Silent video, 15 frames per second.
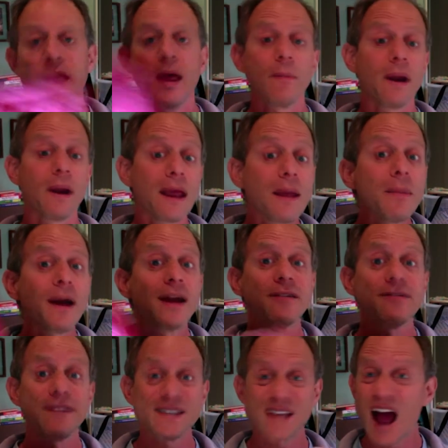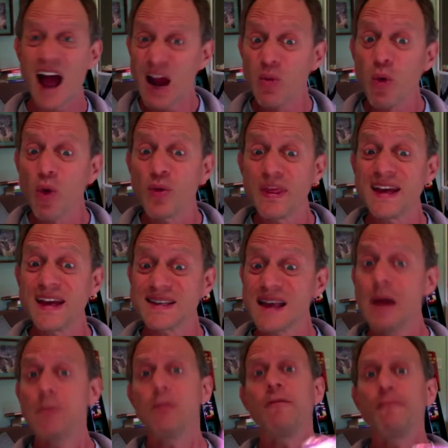But in my defense, I wrote this
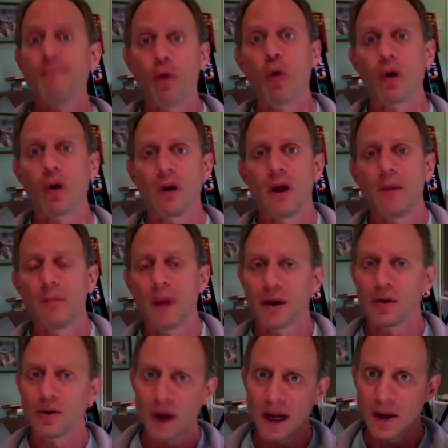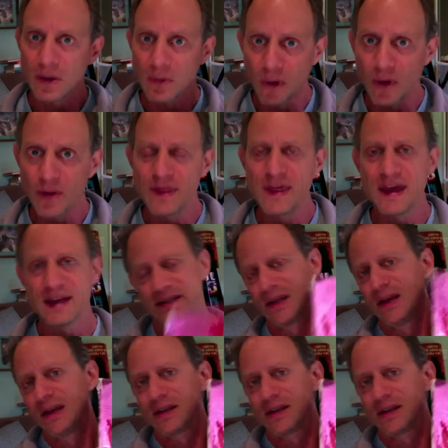before Michael Crichton wrote this.